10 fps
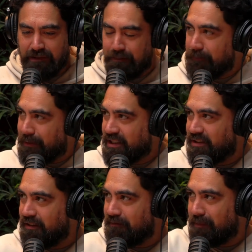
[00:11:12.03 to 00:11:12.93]
It's a big
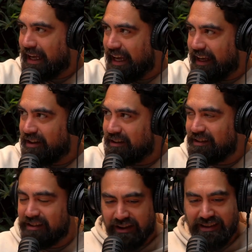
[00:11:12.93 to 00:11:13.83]
picture of me
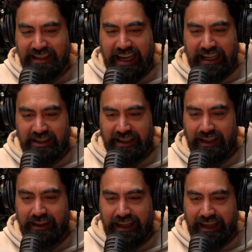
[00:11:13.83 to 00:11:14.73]
on stage.
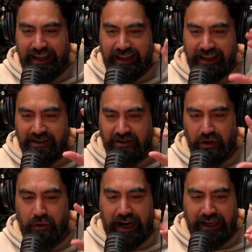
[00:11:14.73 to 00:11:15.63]
And there's
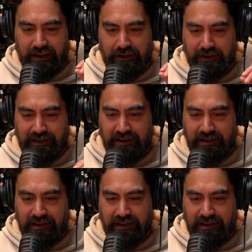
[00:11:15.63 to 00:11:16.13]
2 articles.